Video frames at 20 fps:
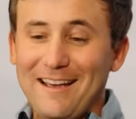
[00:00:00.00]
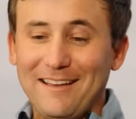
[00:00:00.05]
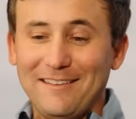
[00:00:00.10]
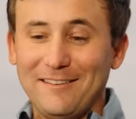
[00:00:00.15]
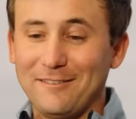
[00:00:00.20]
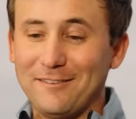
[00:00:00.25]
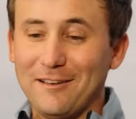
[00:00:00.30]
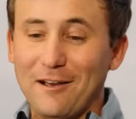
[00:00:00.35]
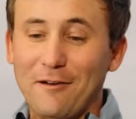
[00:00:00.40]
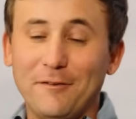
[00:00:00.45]

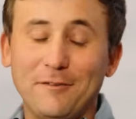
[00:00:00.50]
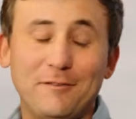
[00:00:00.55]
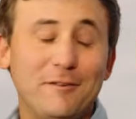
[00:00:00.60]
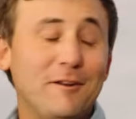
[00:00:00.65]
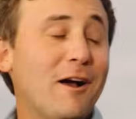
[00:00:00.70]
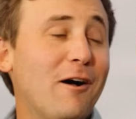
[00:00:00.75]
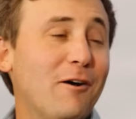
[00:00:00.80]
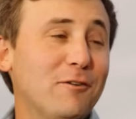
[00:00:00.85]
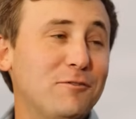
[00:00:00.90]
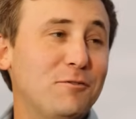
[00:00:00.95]
this obviously
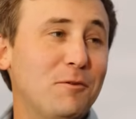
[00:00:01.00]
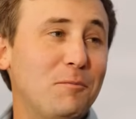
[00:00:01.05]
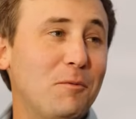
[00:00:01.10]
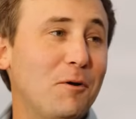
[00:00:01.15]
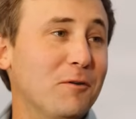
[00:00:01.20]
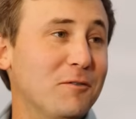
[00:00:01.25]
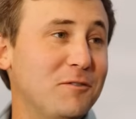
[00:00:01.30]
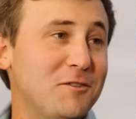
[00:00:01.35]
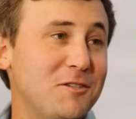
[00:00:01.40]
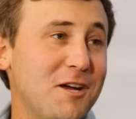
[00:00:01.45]
college
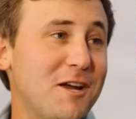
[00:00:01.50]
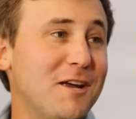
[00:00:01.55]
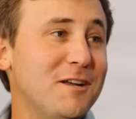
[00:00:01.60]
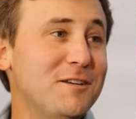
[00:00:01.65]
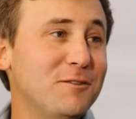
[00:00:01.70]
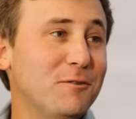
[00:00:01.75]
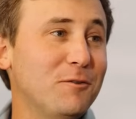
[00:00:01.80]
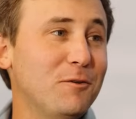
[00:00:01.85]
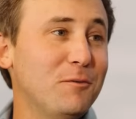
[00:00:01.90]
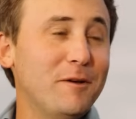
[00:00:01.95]
football has
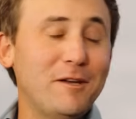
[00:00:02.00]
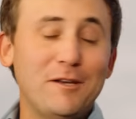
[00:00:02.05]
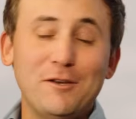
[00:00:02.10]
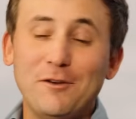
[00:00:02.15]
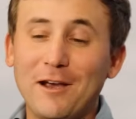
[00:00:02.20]
changed a little yeah, bit.